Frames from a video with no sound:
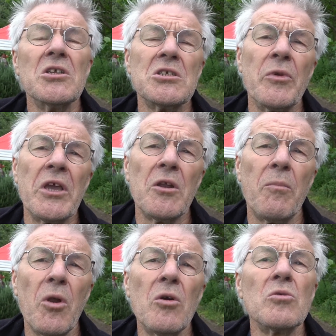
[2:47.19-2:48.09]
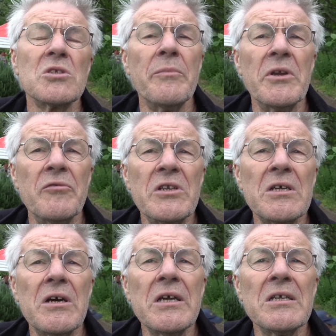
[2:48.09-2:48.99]
so we get a plot or somebody
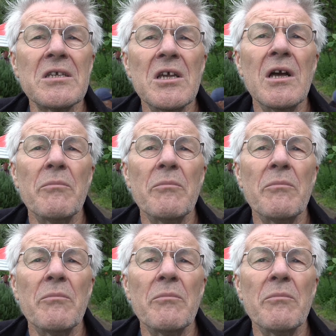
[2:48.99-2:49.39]
retires,